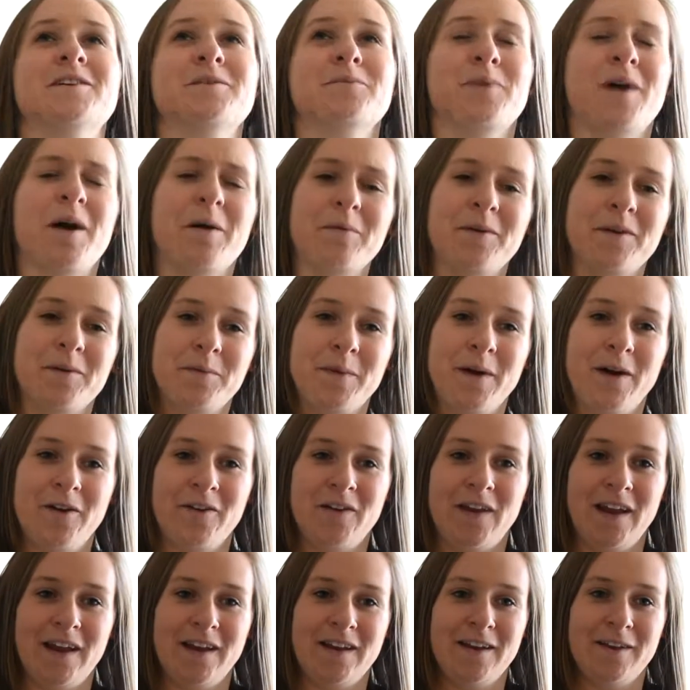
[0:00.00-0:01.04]
at probably about
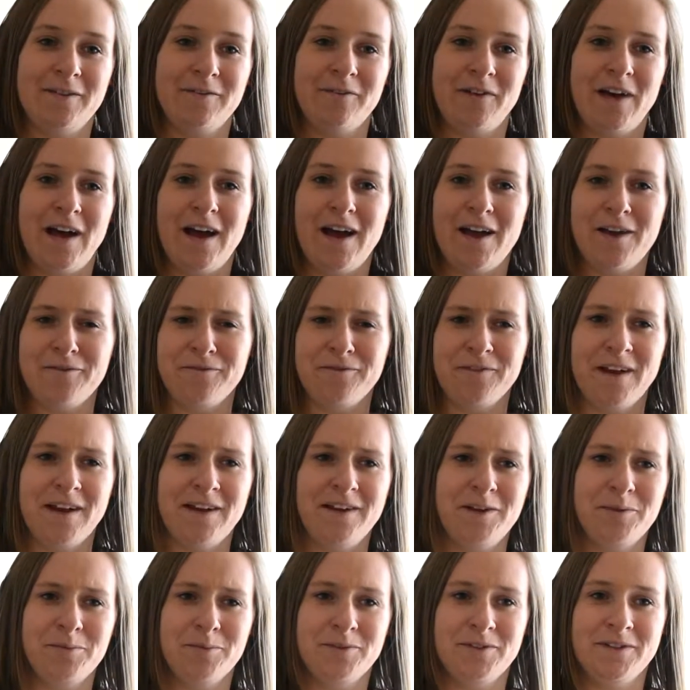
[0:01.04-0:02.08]

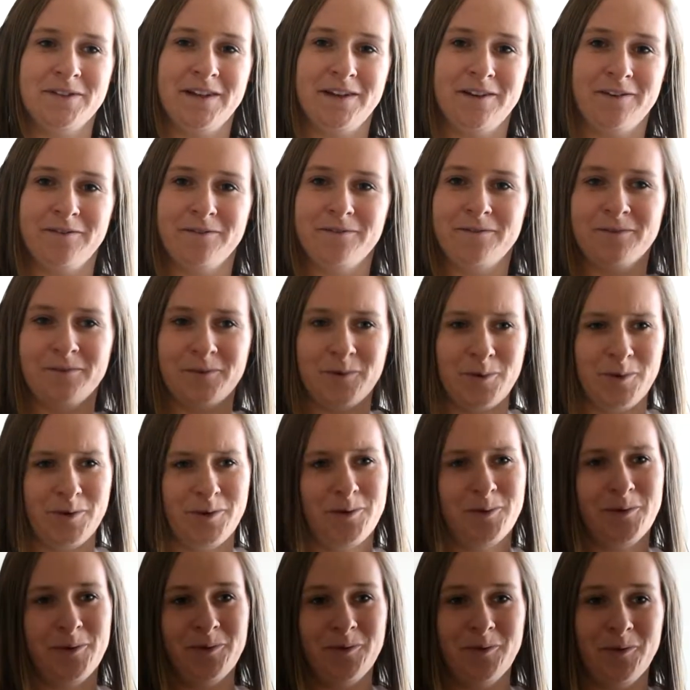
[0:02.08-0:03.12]
85-90% of
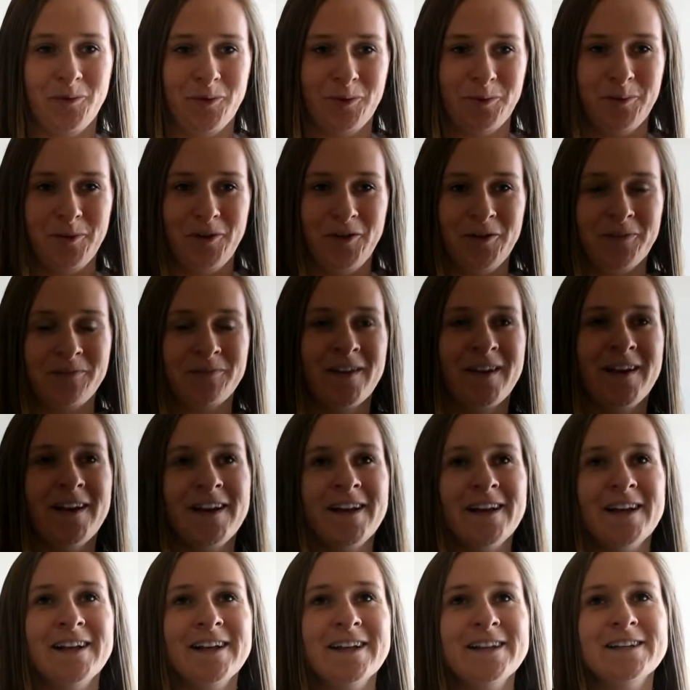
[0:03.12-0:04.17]
quote-unquote normal.
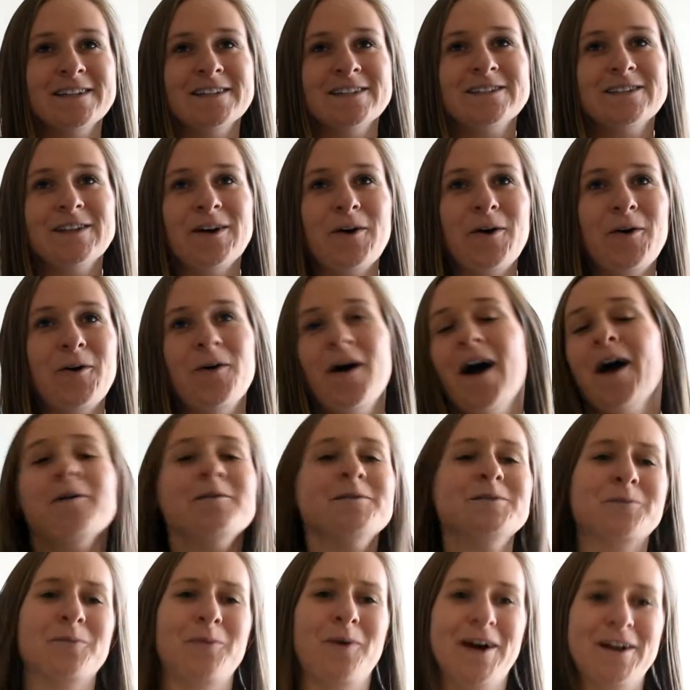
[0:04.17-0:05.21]
So I
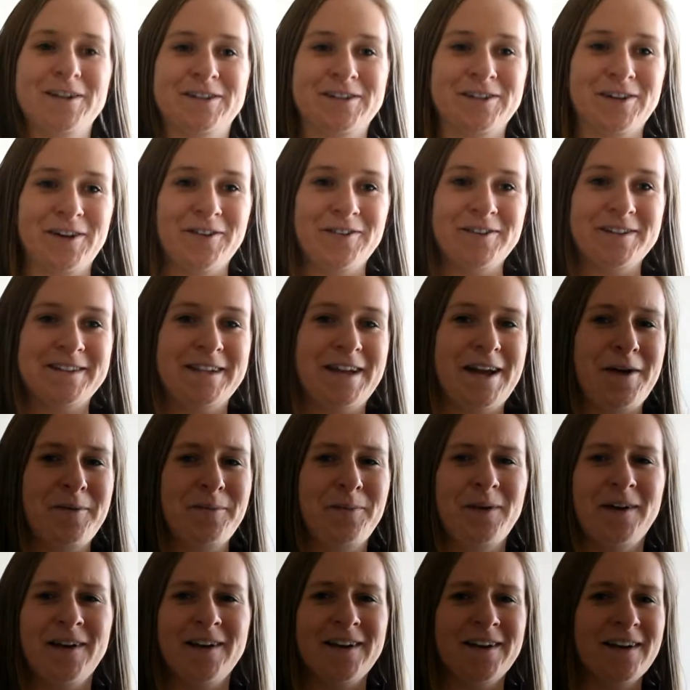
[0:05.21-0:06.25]
was watching all this
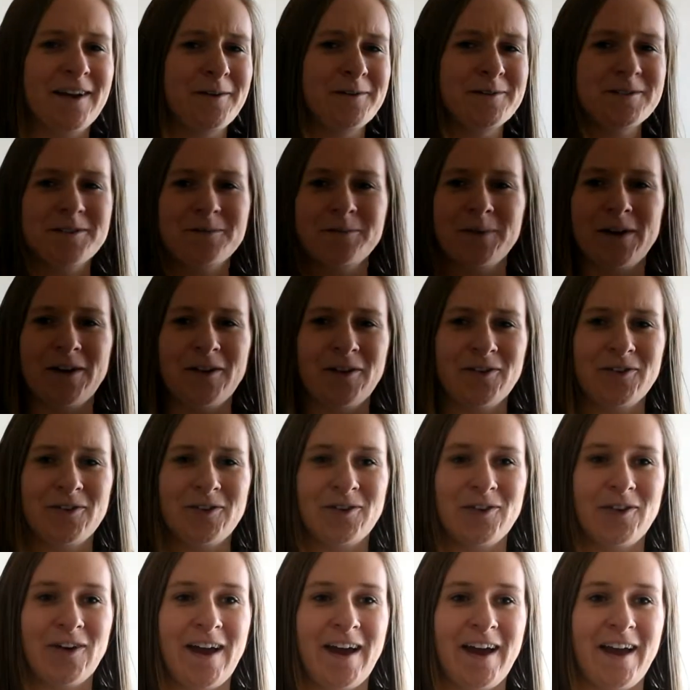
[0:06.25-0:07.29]
happen, and I was in my
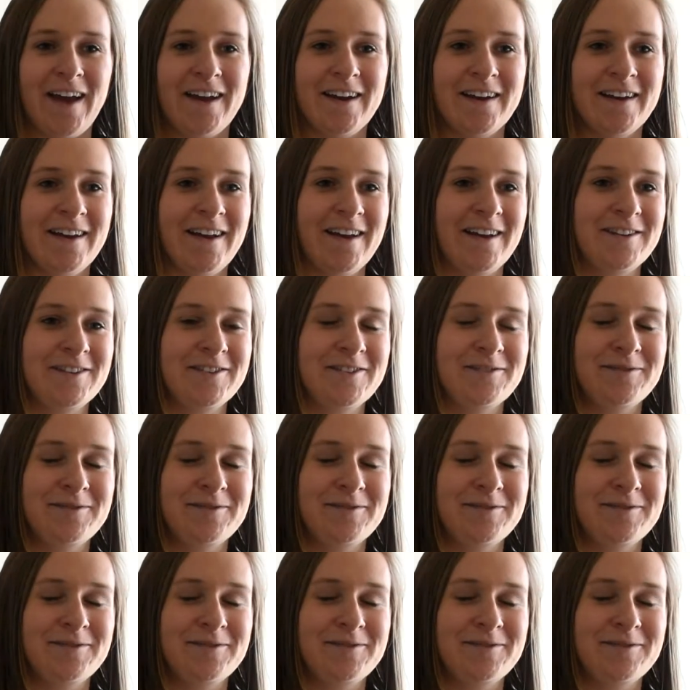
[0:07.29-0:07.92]
undergrad, and I